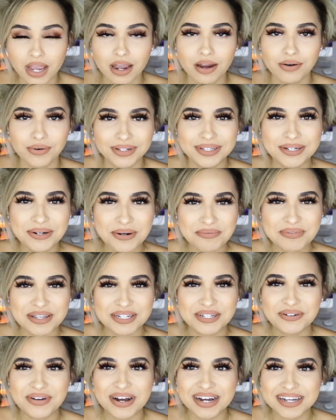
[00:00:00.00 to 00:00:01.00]
I really hope
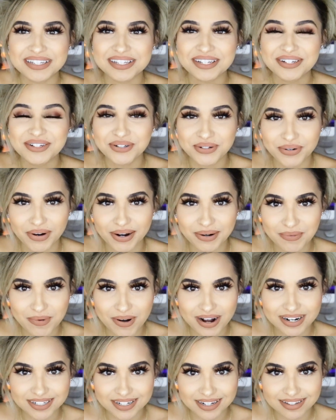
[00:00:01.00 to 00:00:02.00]
that you guys enjoyed
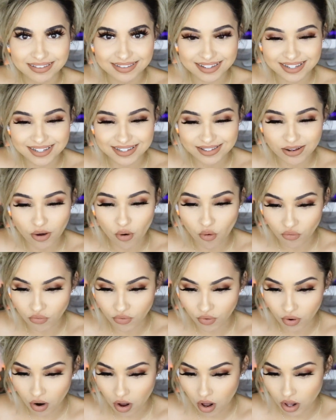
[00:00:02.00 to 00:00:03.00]
watching this
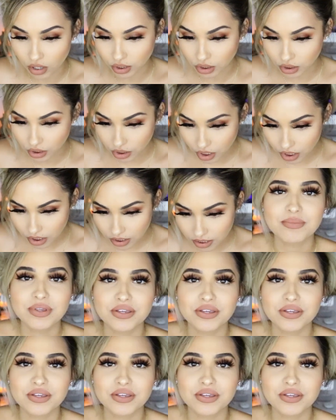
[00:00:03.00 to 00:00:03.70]
overall look.